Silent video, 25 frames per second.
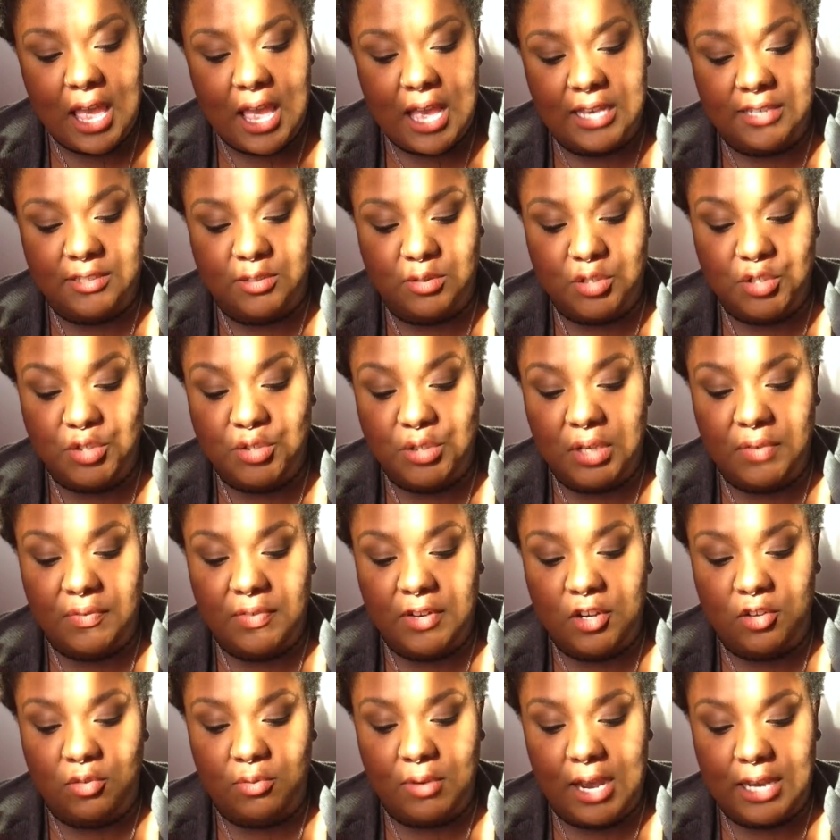As soon as you give
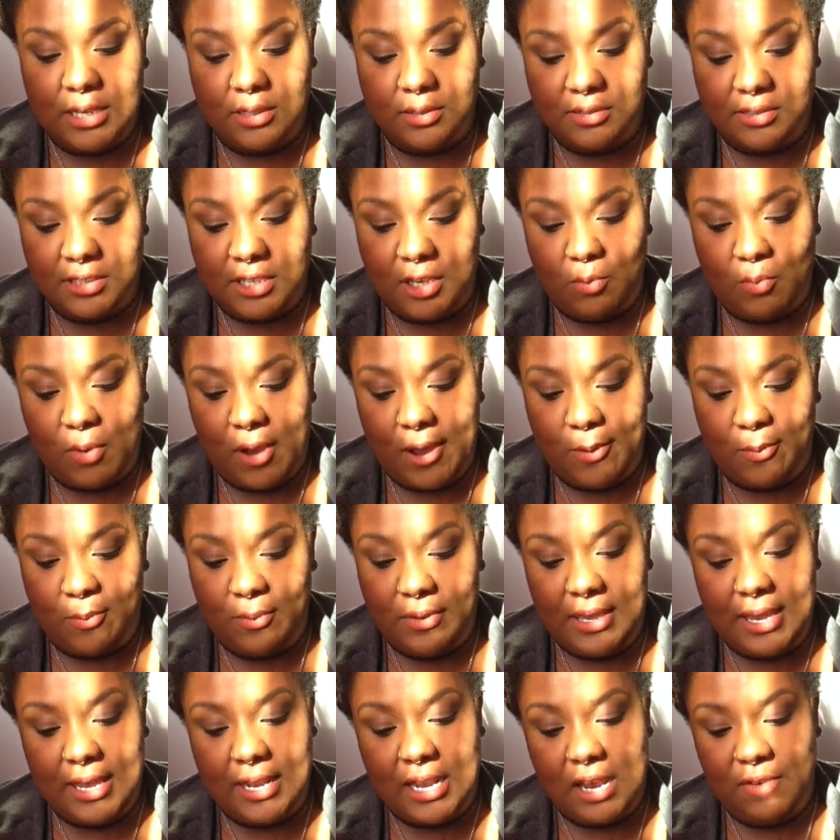it a try, you'll see why
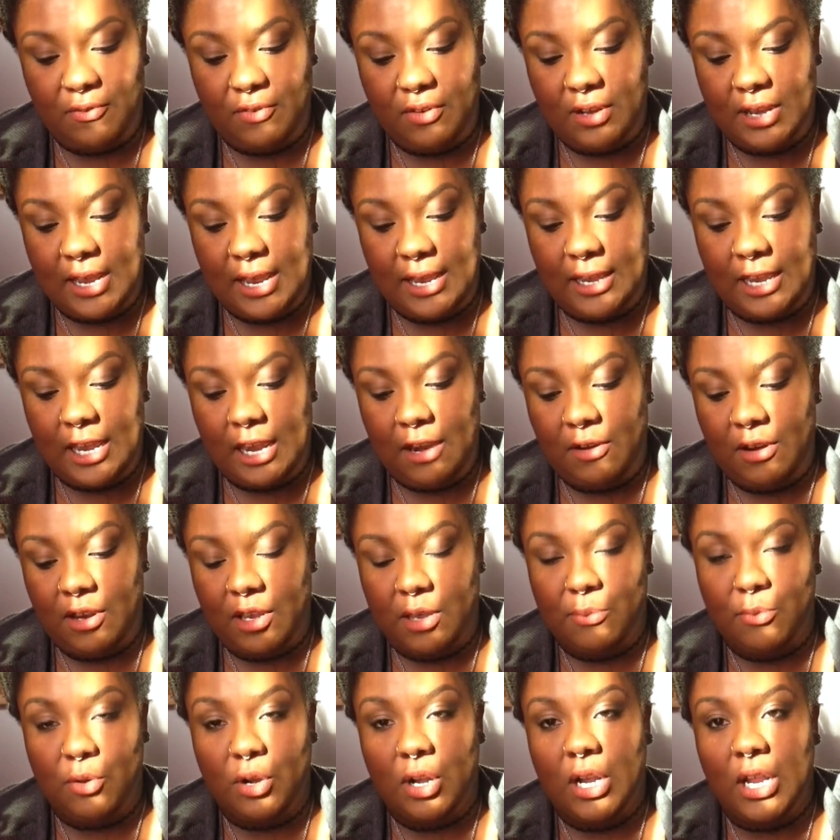we in Everyday Carry
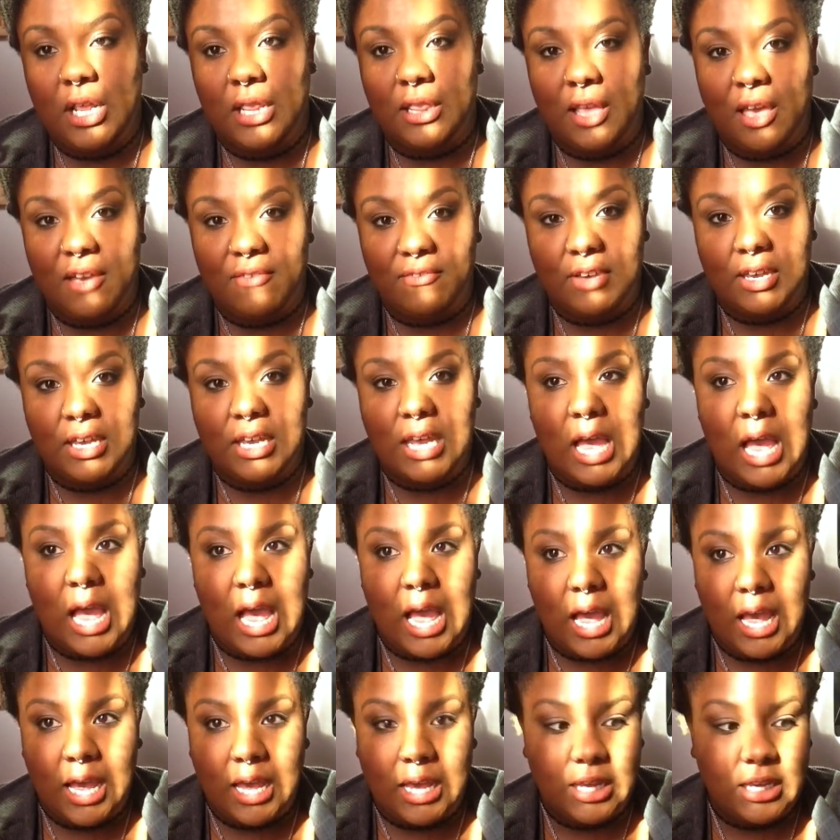community love it.
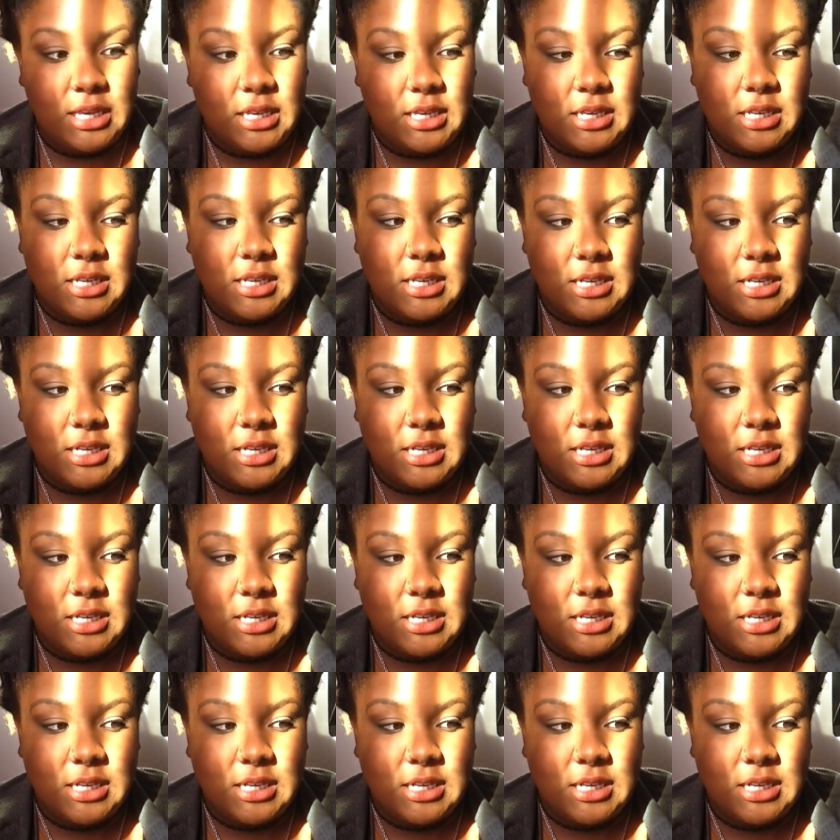I